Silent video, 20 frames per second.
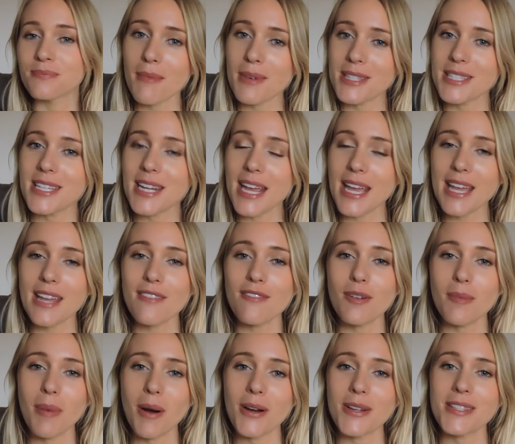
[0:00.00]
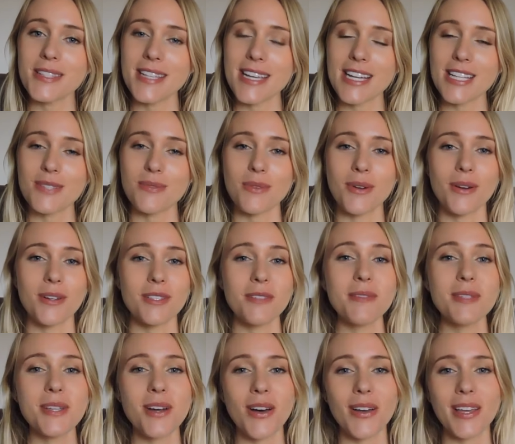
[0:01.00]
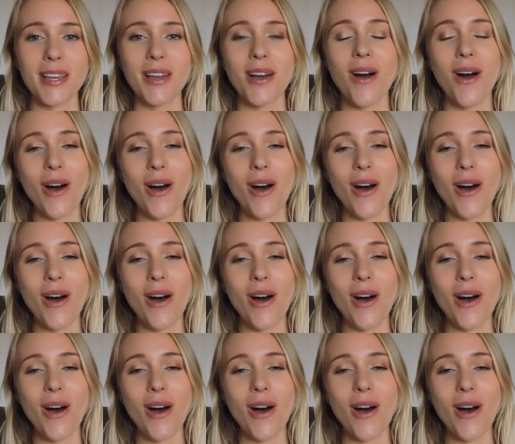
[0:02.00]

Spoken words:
But today for part 6, we're going to be talking